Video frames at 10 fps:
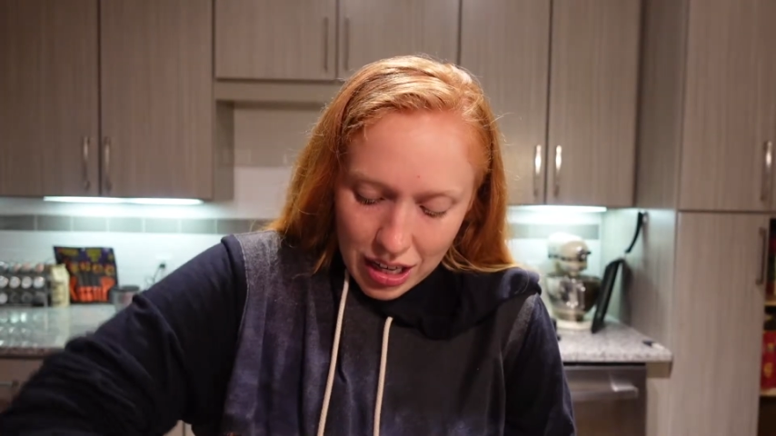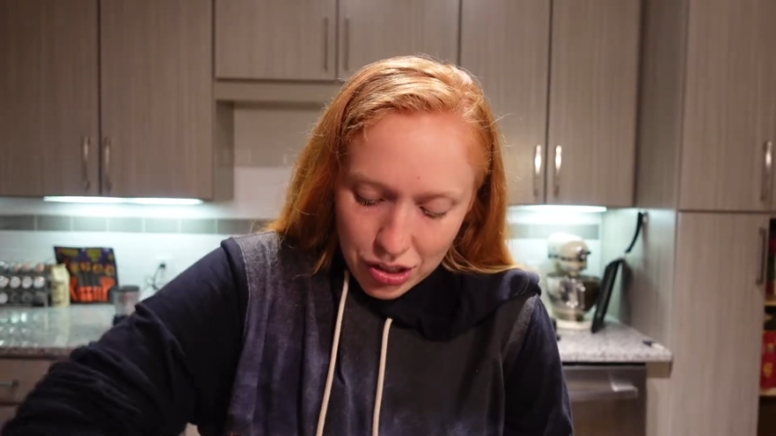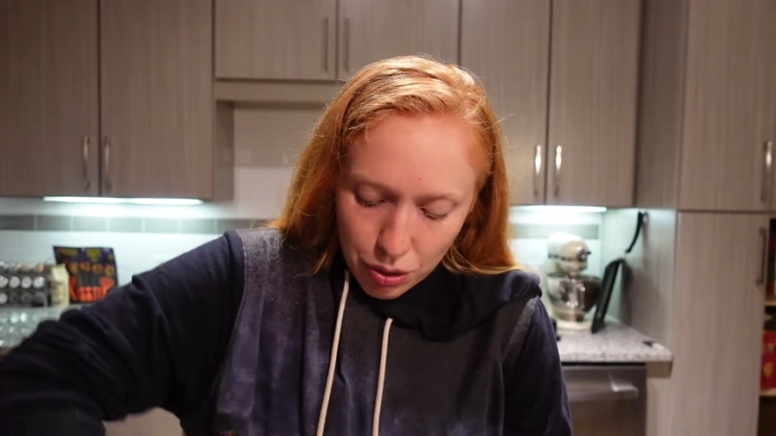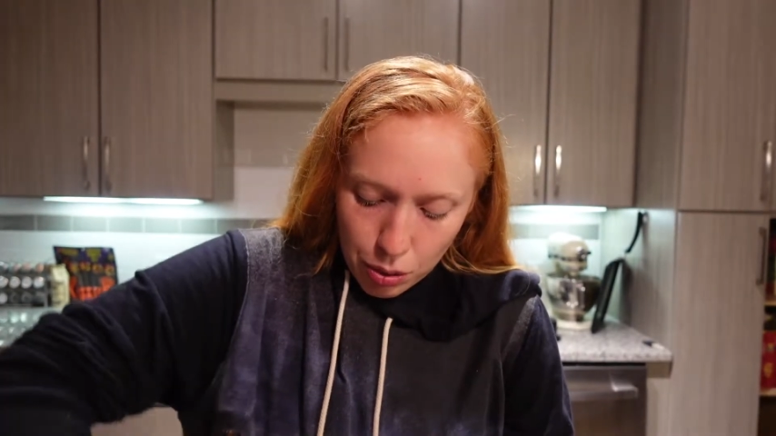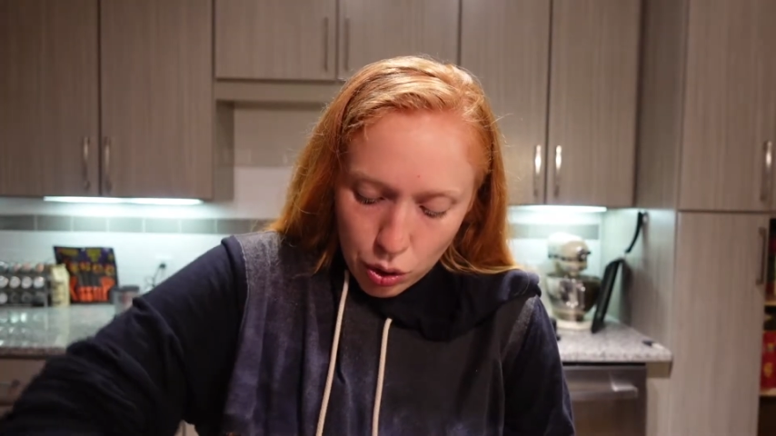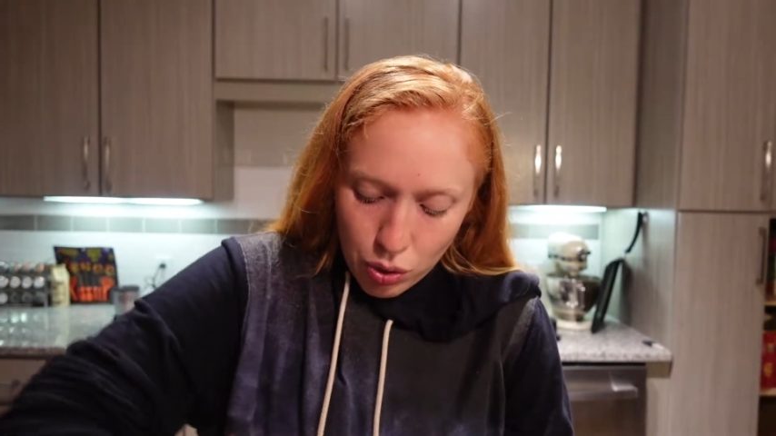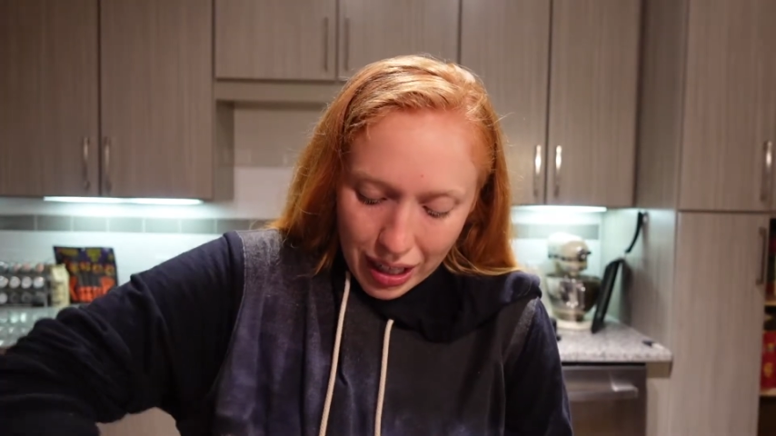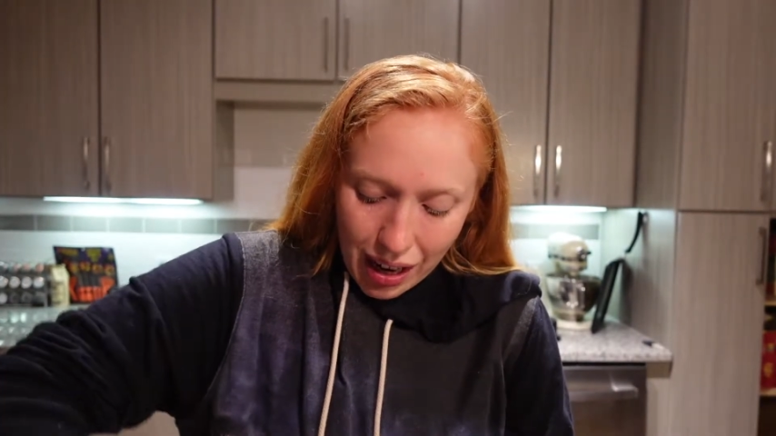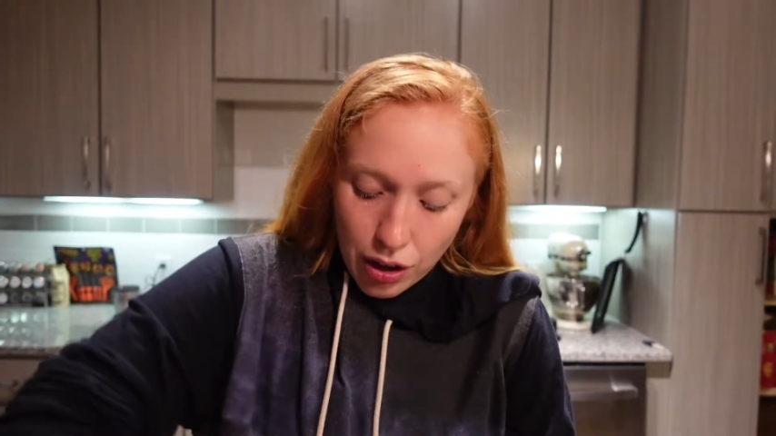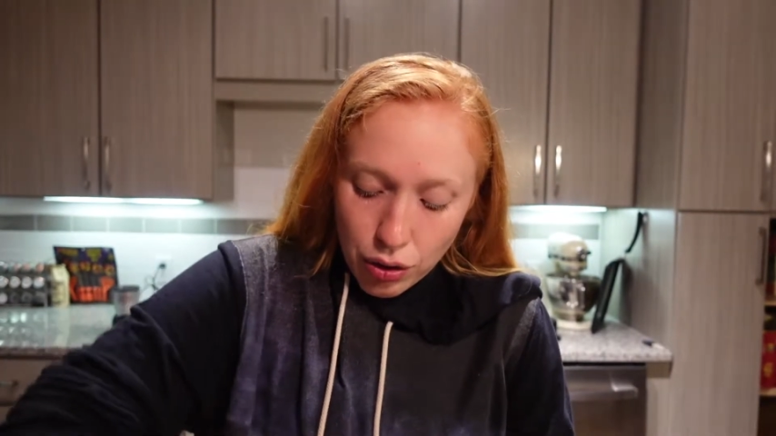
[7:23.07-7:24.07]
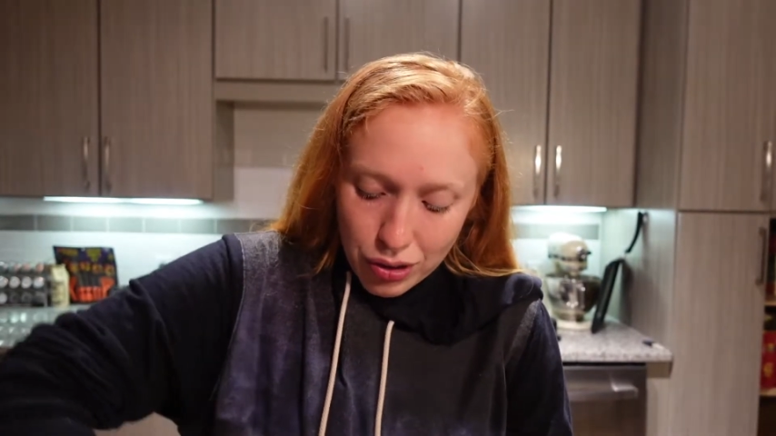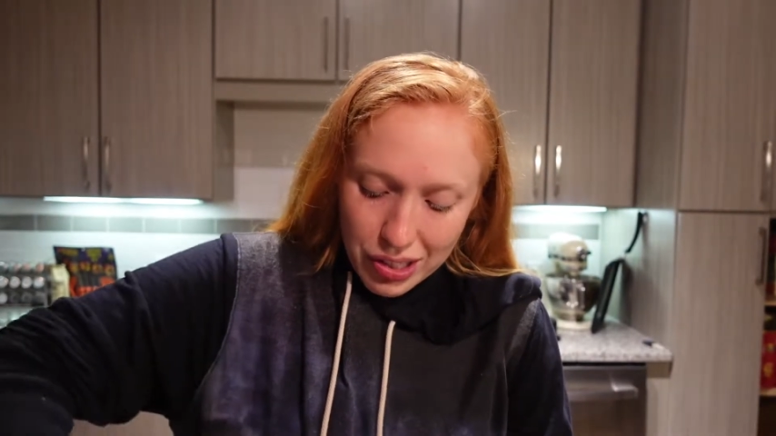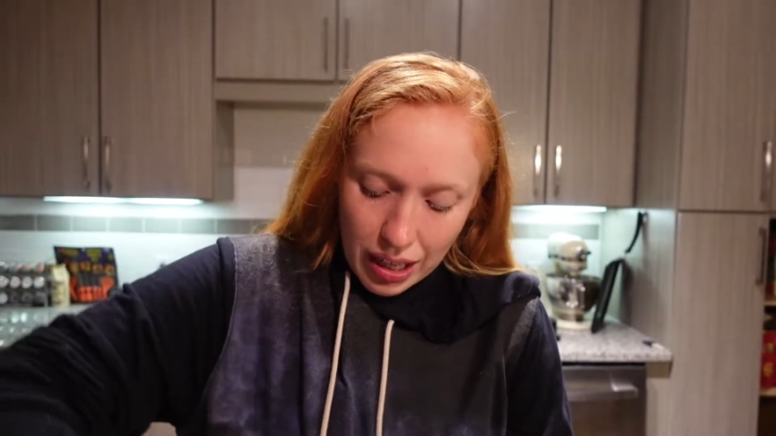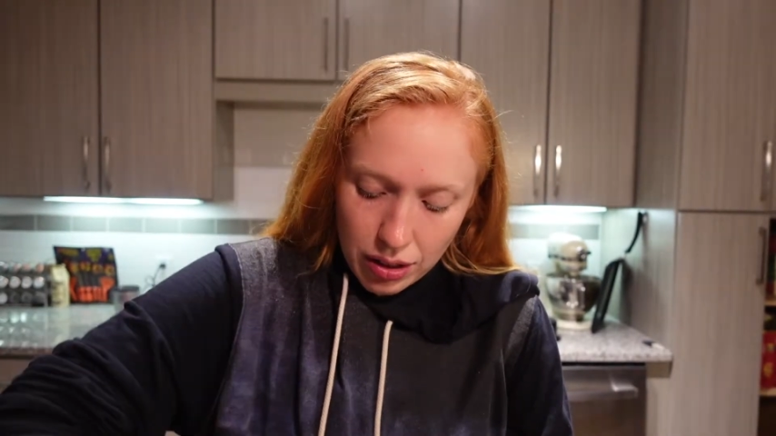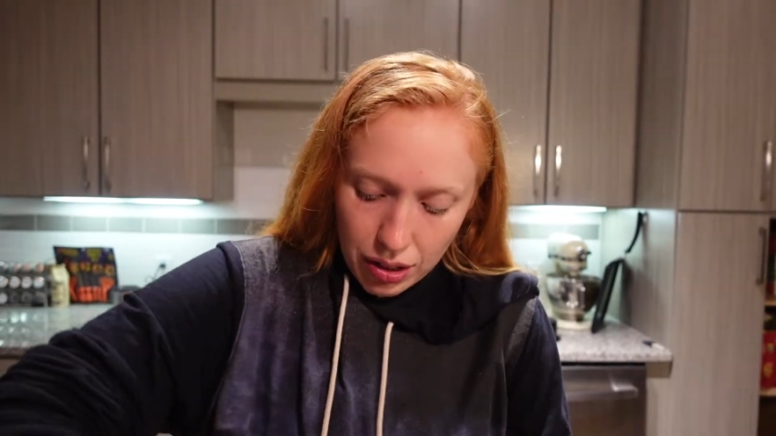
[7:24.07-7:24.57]
someone who like
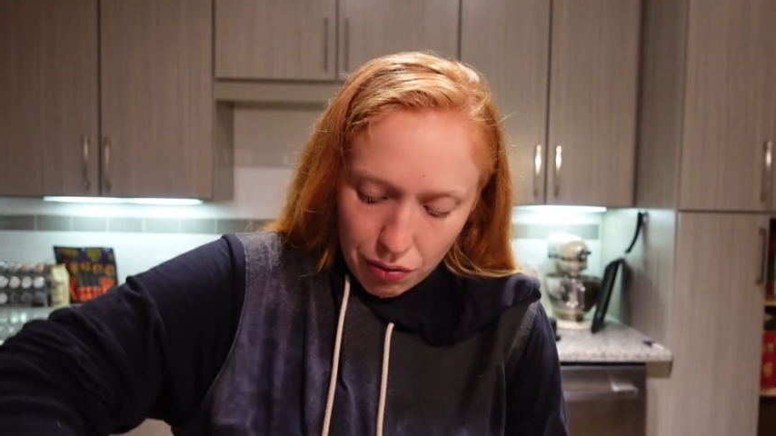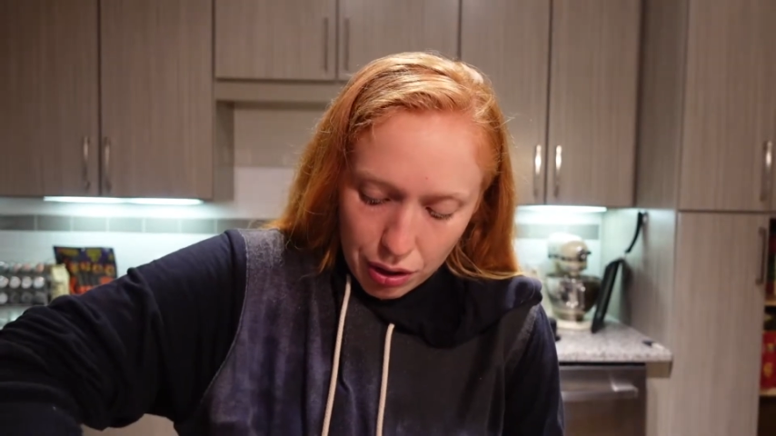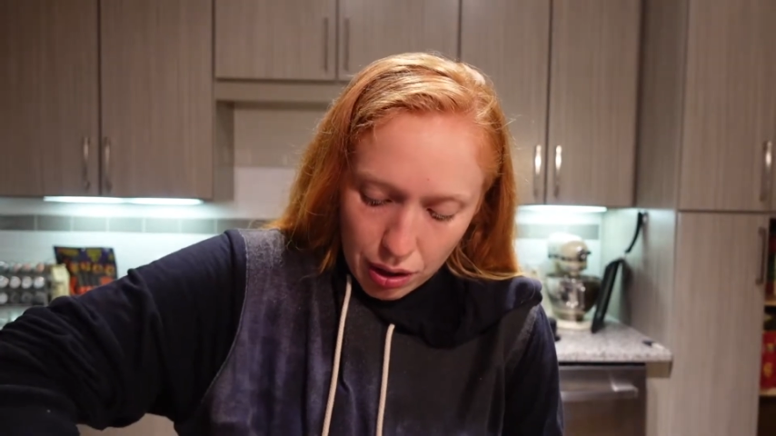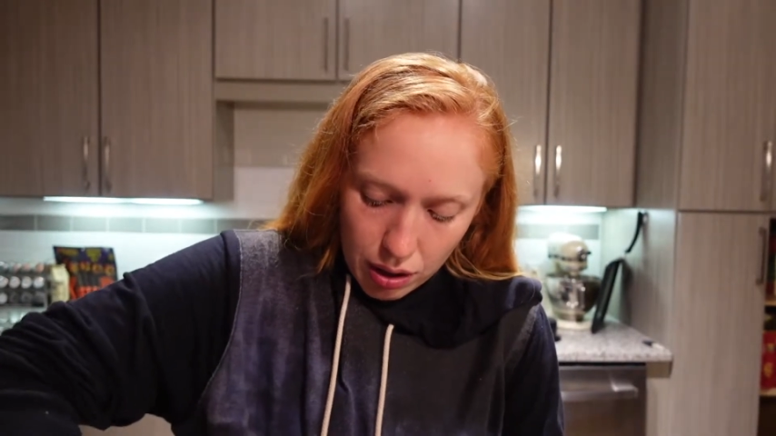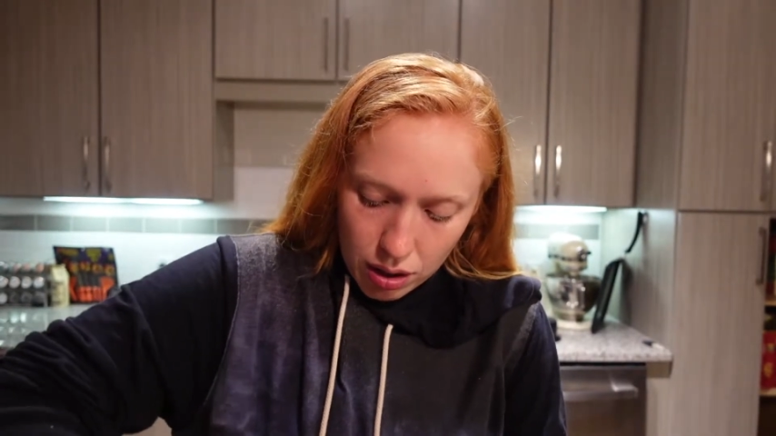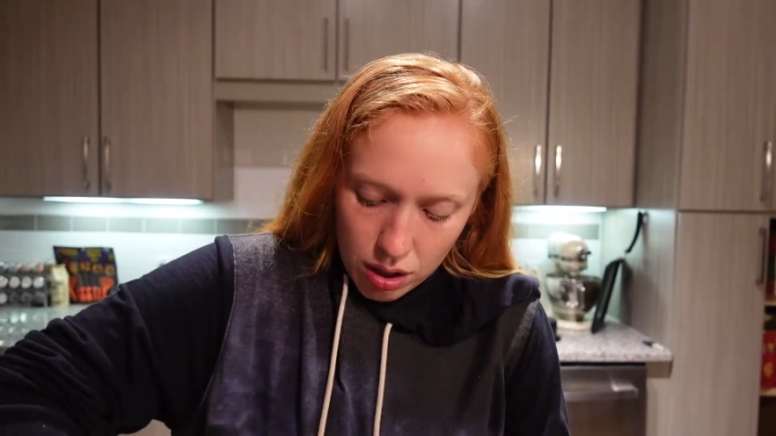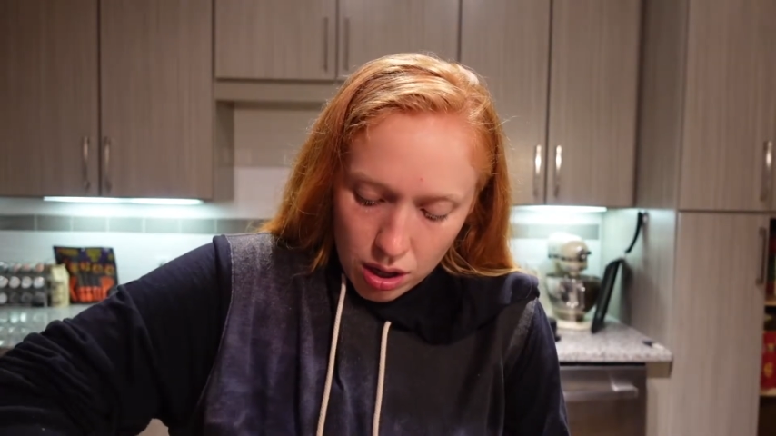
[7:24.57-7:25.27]
understands everything.